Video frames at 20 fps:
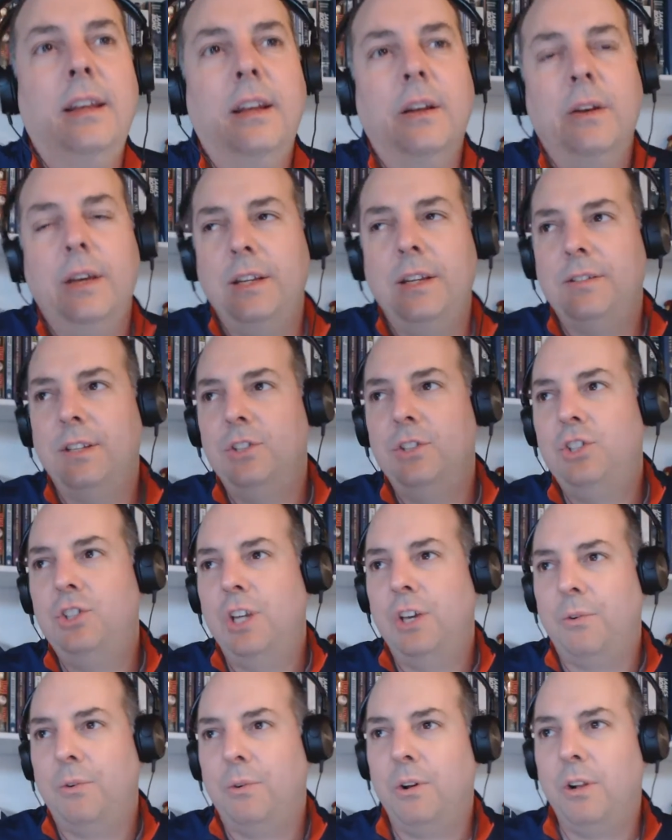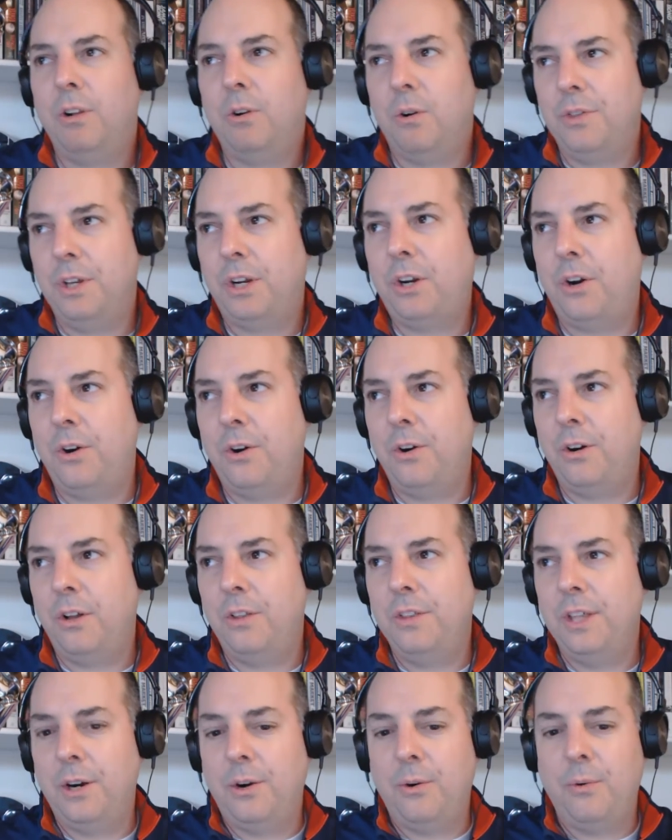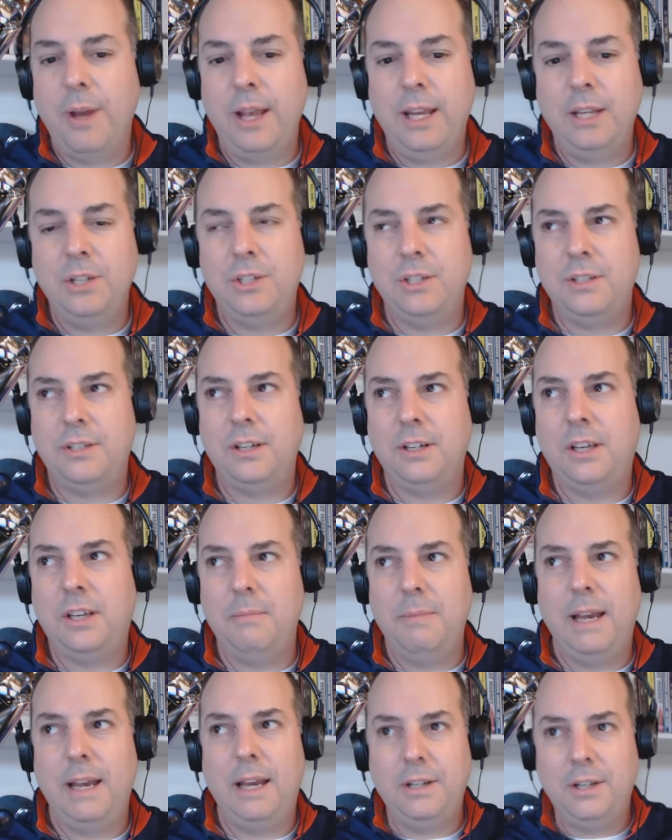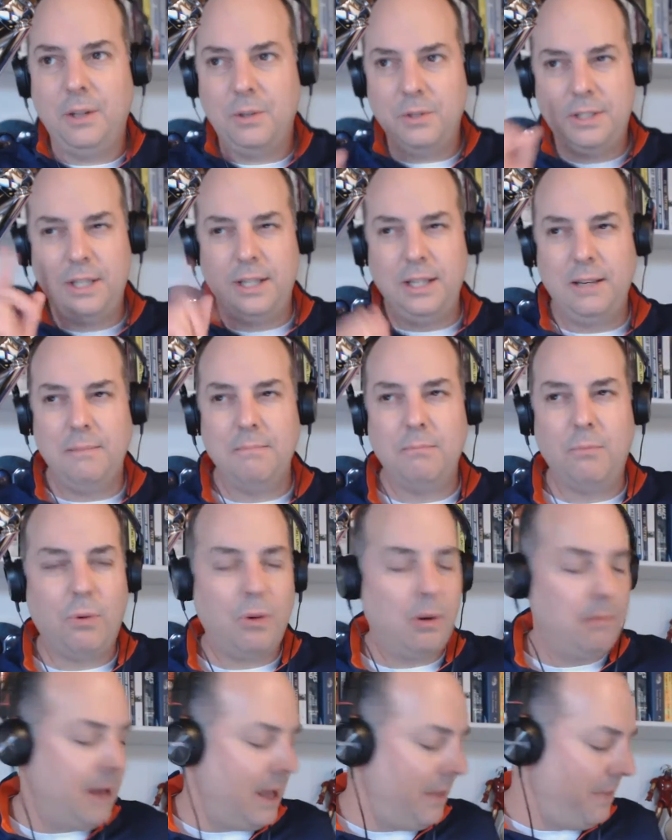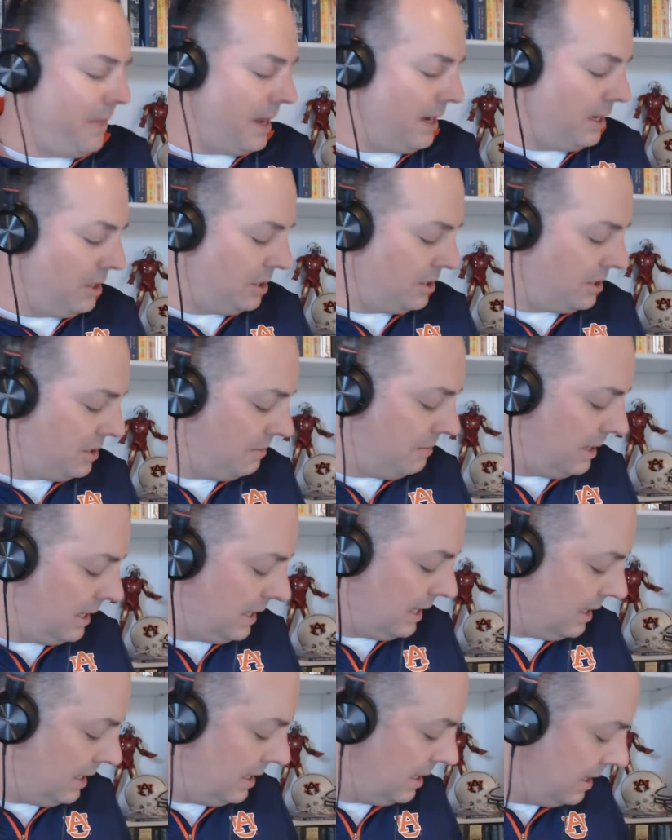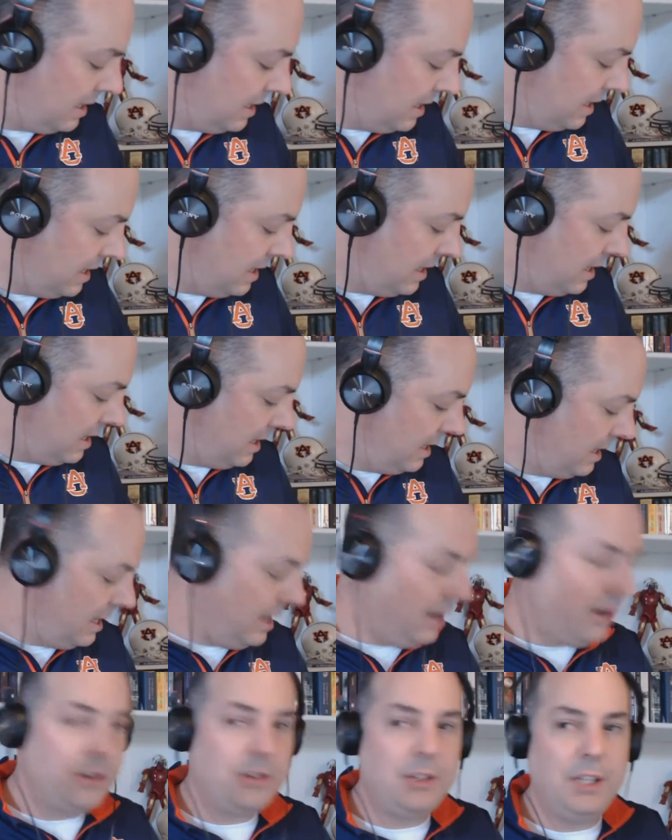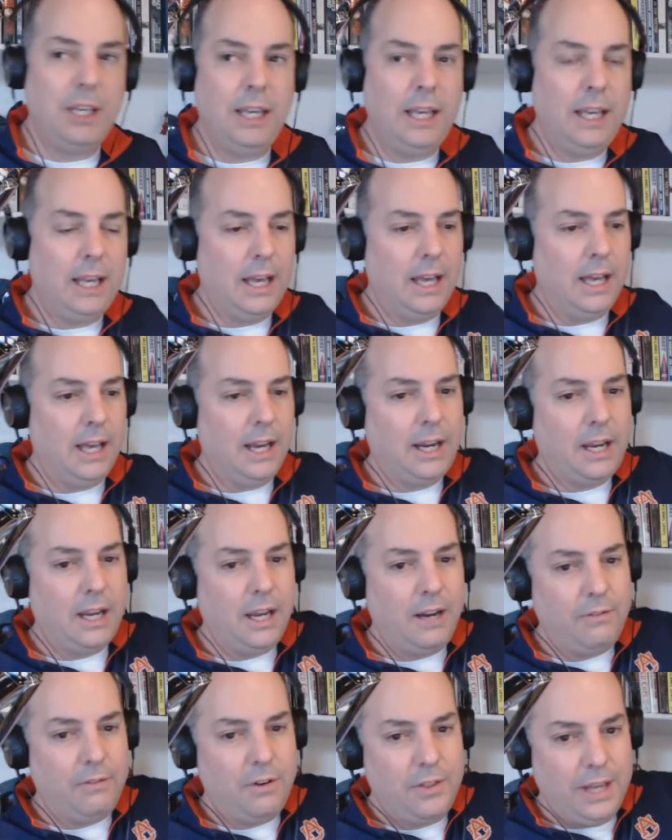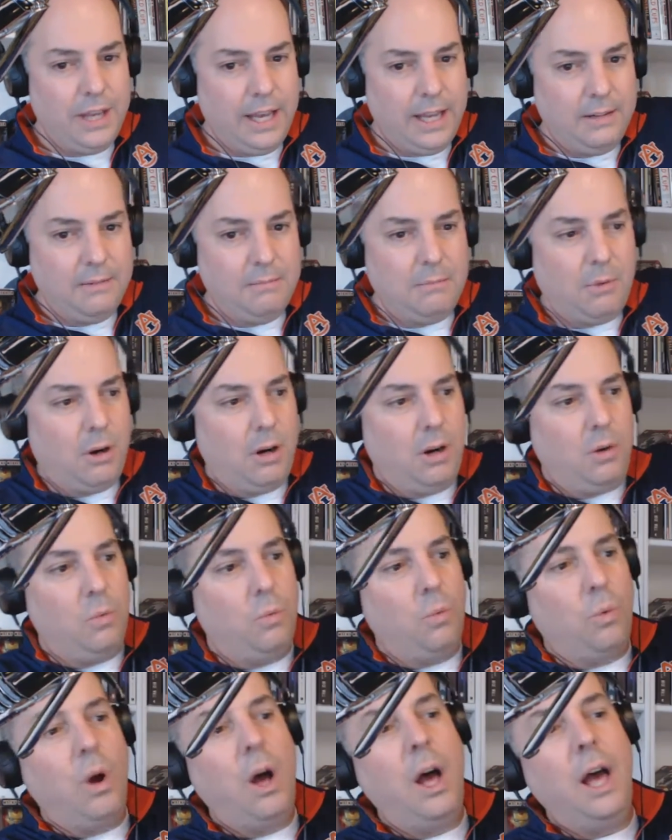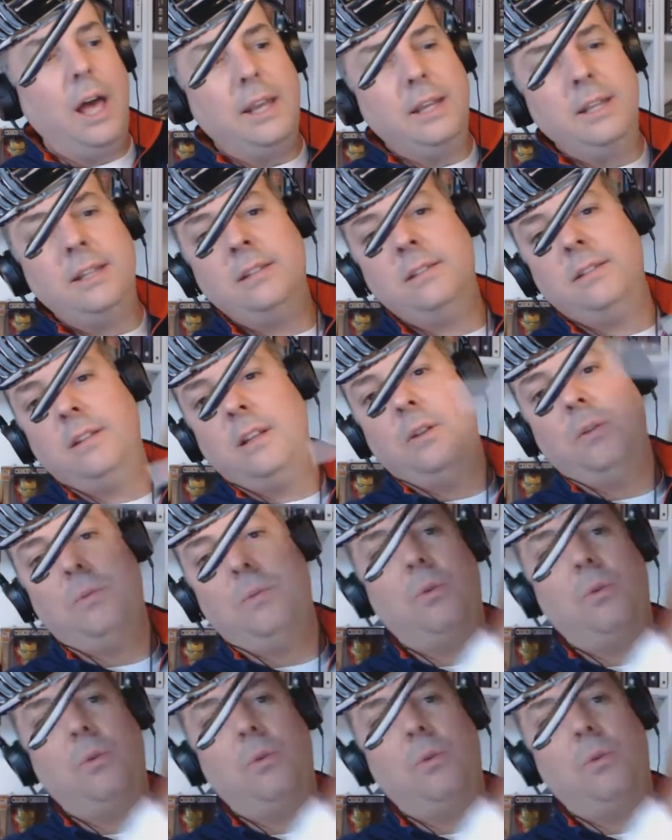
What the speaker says: You know, he's the general or the colonel that arranges the commando team. More about that in just a minute. Here's the cover that Mark won an